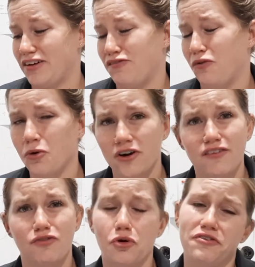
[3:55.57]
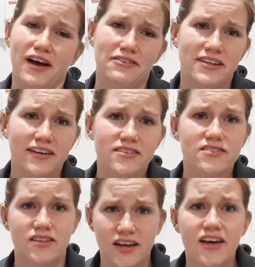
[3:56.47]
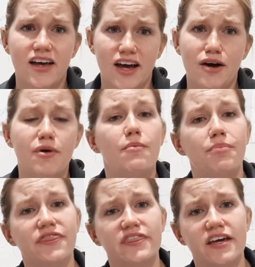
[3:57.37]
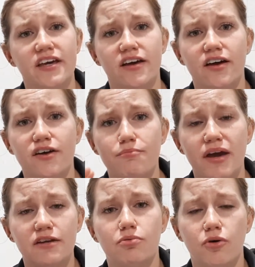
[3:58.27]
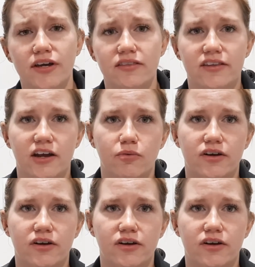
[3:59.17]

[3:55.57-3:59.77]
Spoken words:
4 or 5 days. But the main point that I want